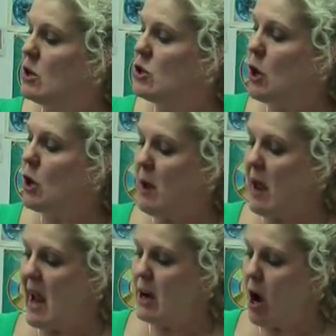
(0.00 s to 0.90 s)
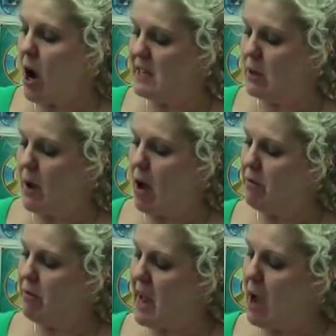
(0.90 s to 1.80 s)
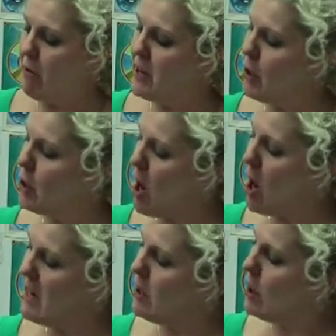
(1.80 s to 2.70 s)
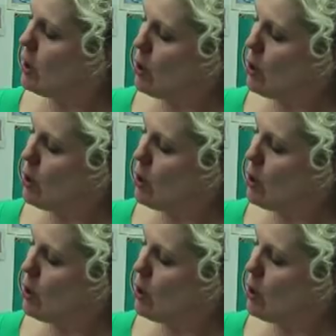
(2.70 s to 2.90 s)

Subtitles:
So at Ideal Health and Healthy Online,